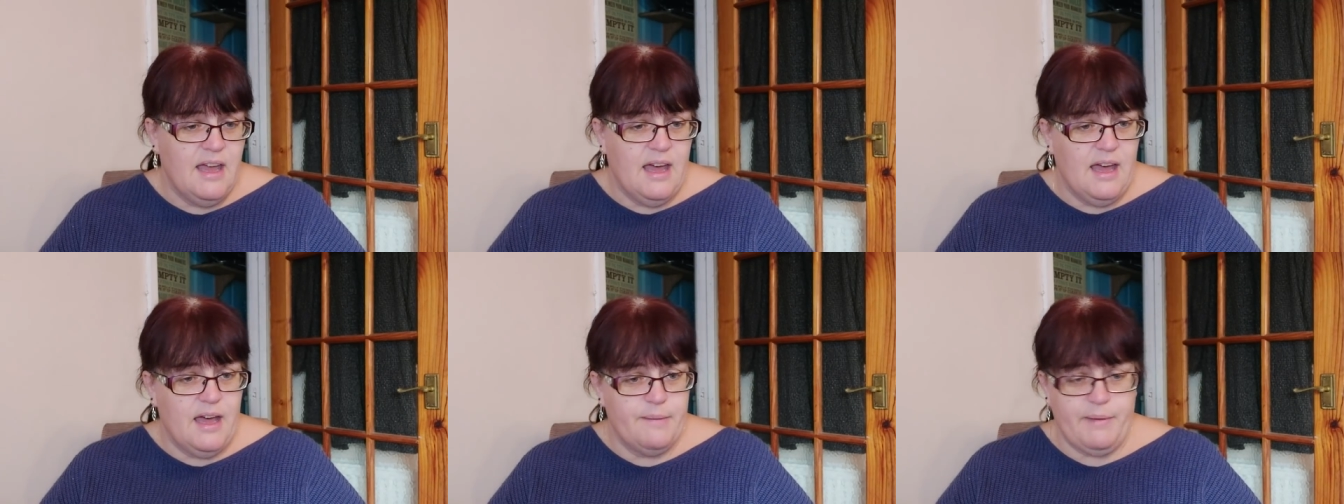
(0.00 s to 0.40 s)

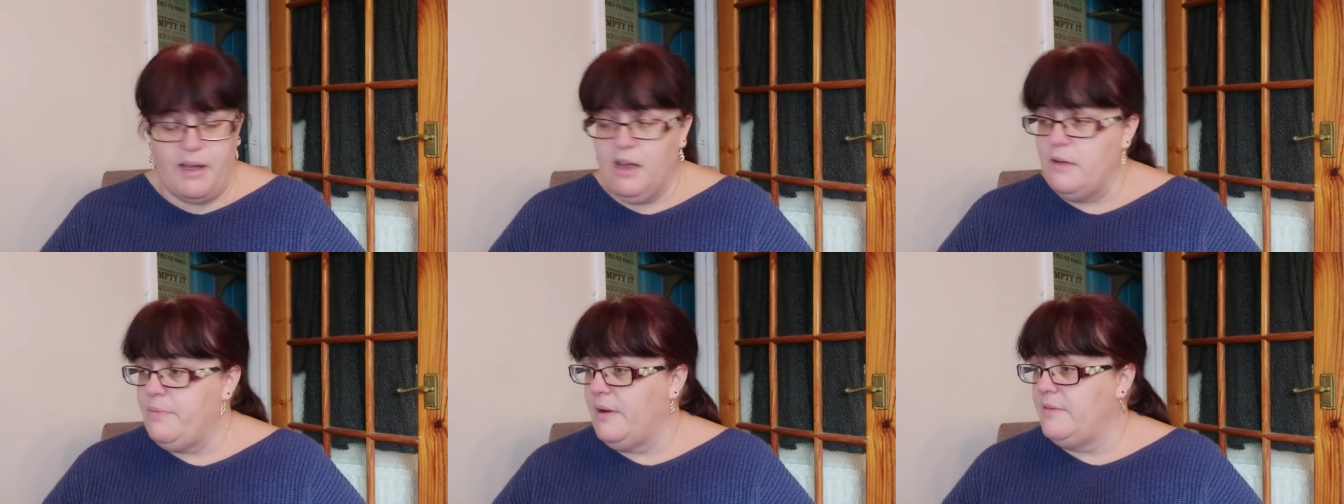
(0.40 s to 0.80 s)
I
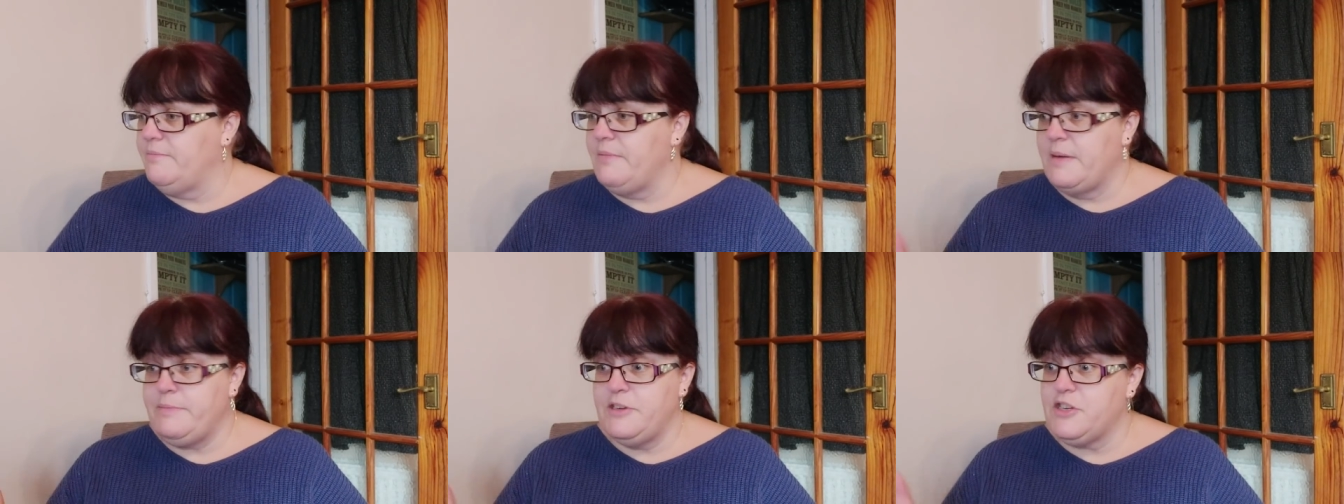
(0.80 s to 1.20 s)
hope I've
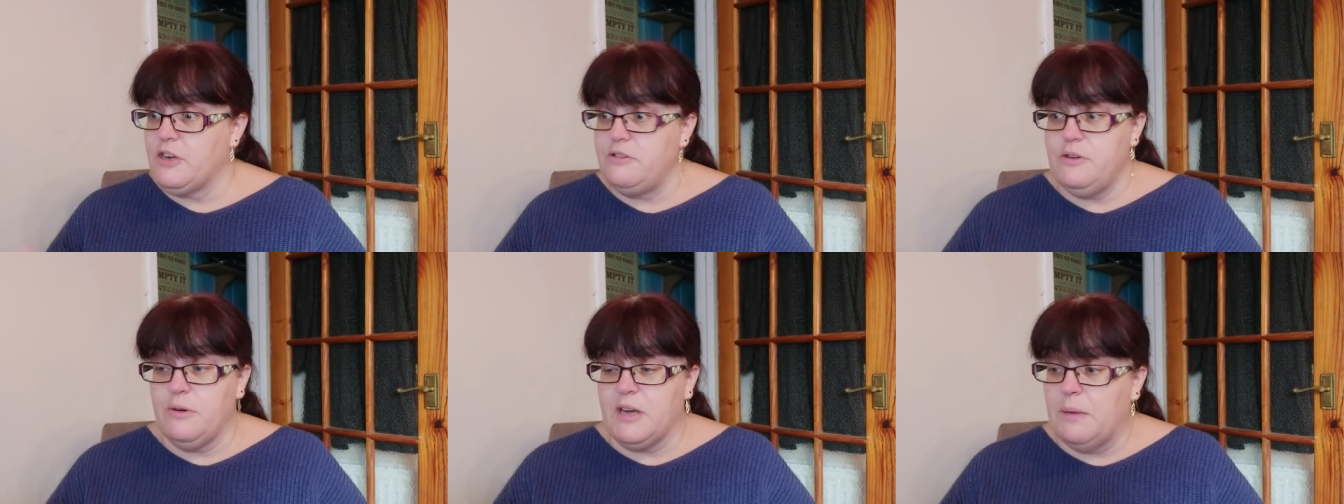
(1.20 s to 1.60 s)
maybe
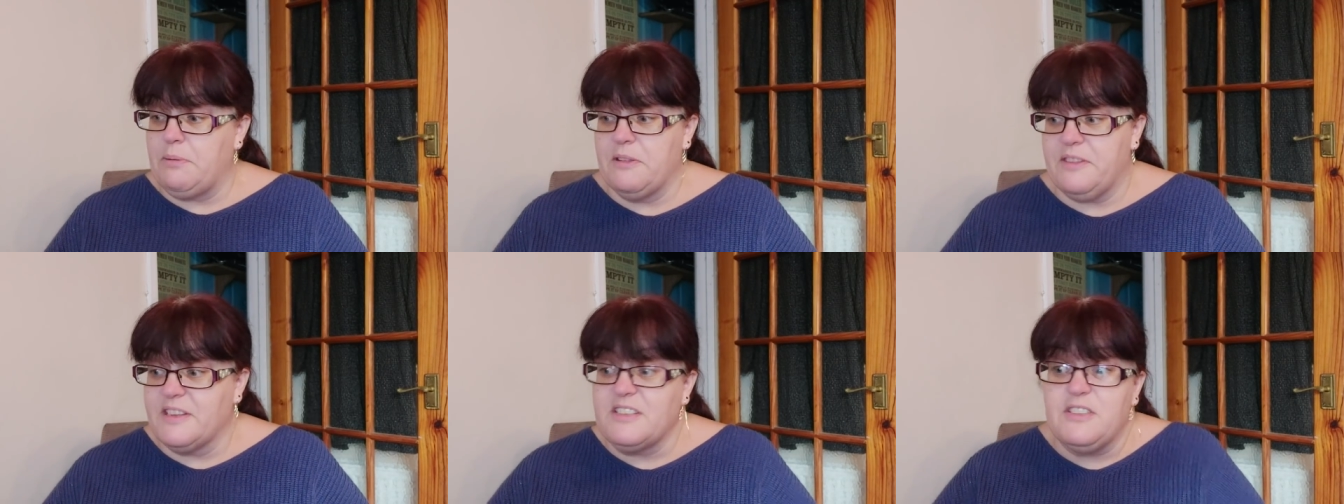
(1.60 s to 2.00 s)
shown you a couple
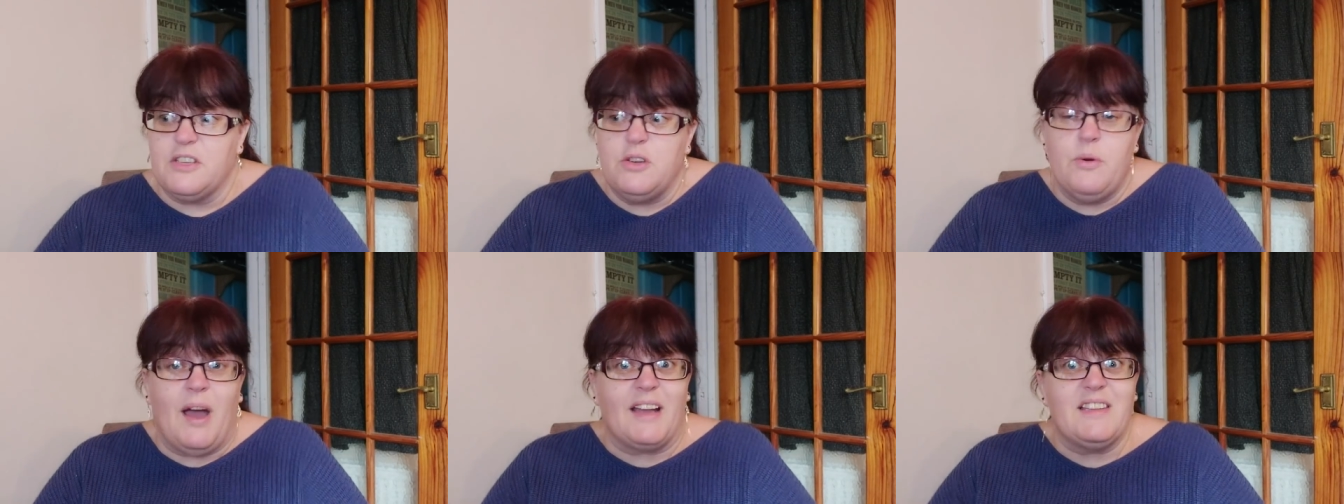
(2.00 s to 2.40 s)
of things that
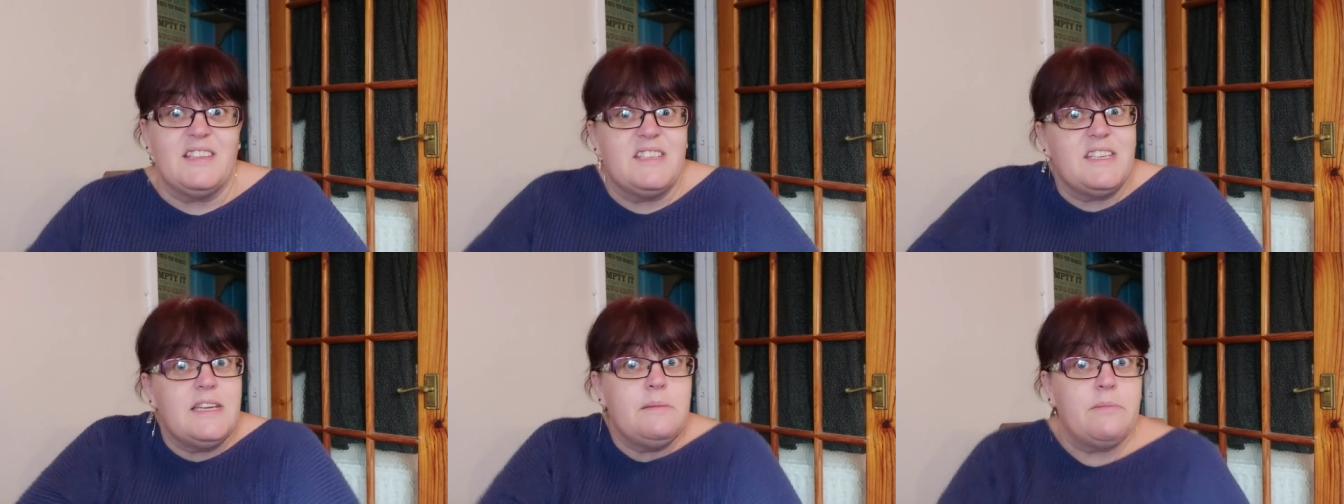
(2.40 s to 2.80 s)
you hadn't
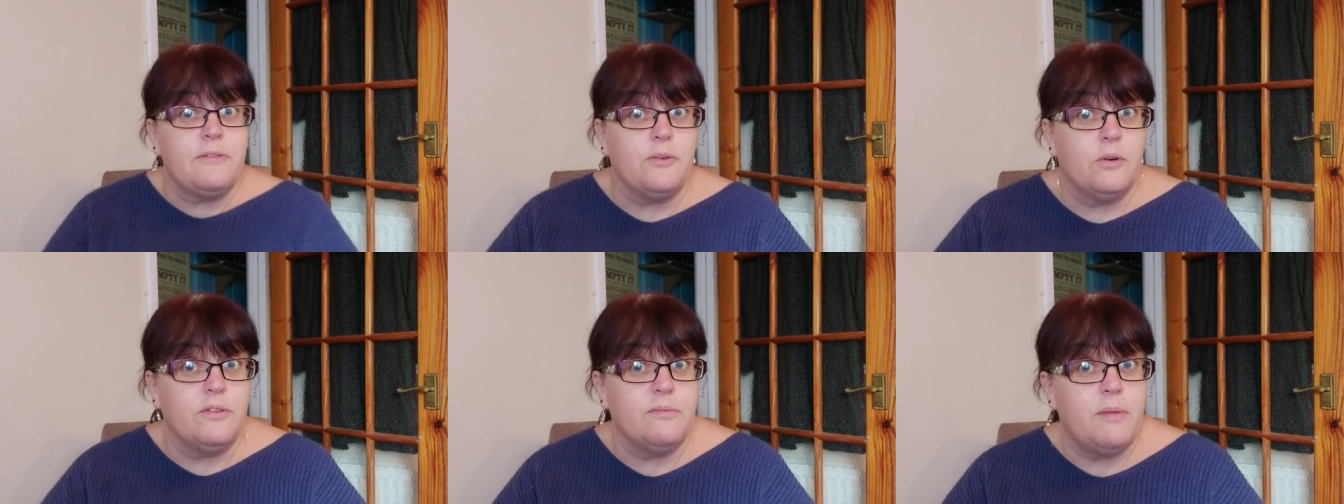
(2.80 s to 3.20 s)
seen
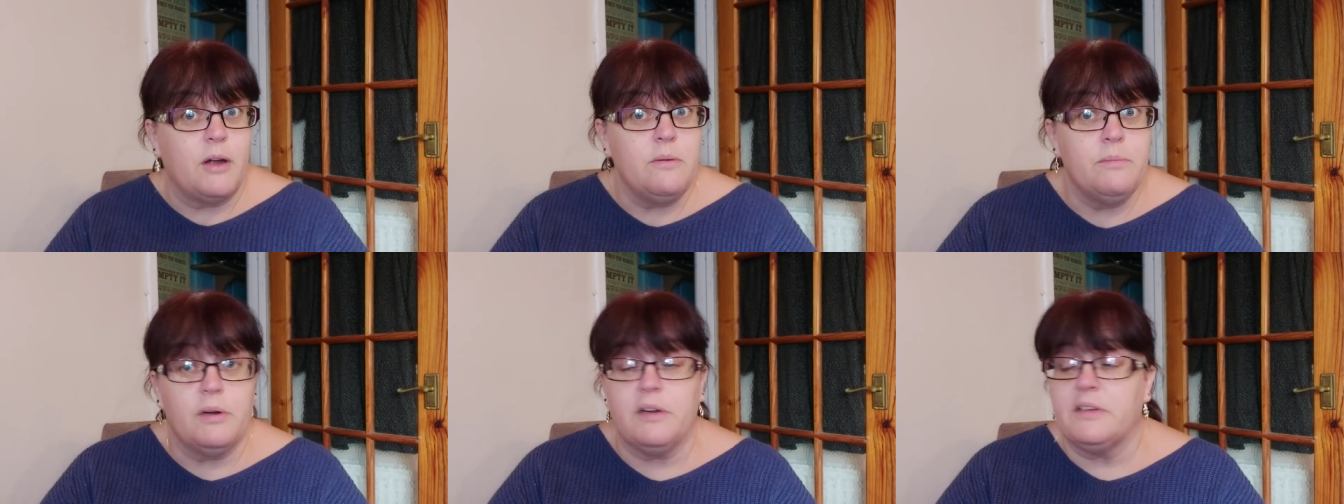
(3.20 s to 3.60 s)
before from
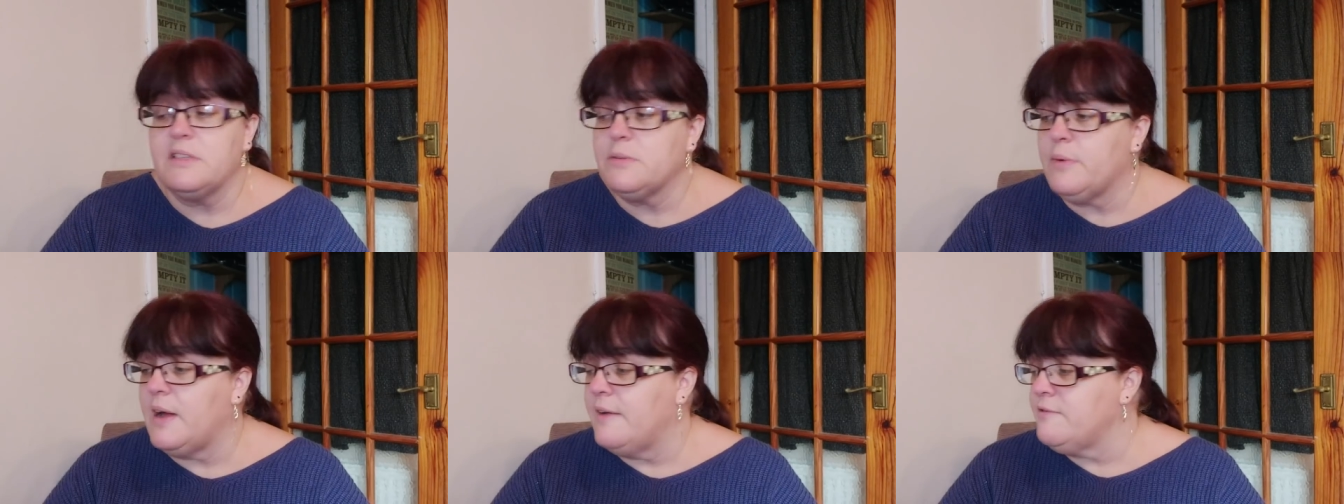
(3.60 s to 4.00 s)
Home
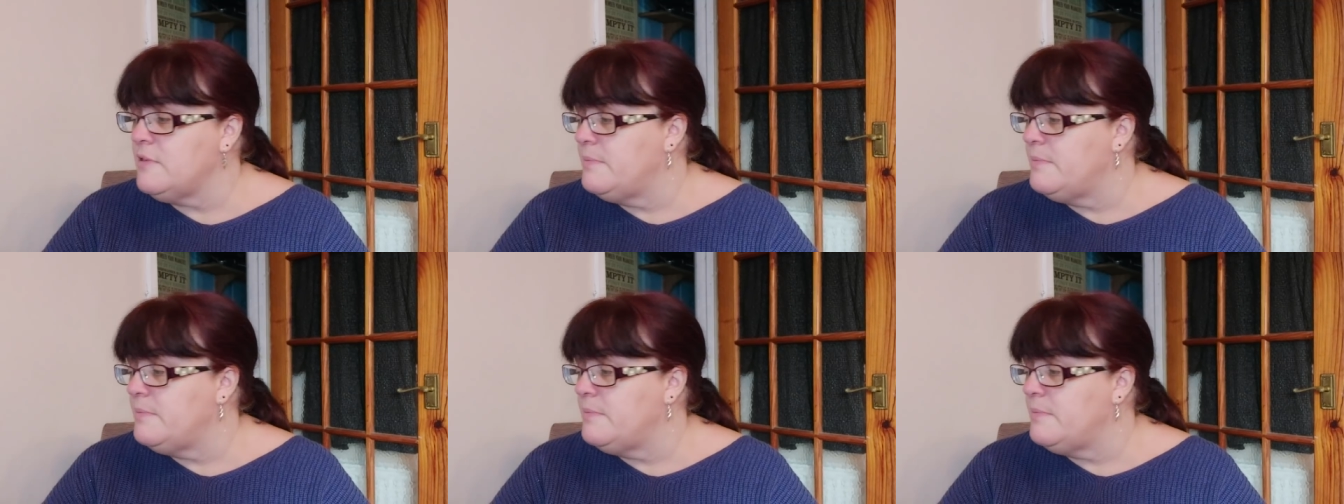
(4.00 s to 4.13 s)
Bargains or whatever,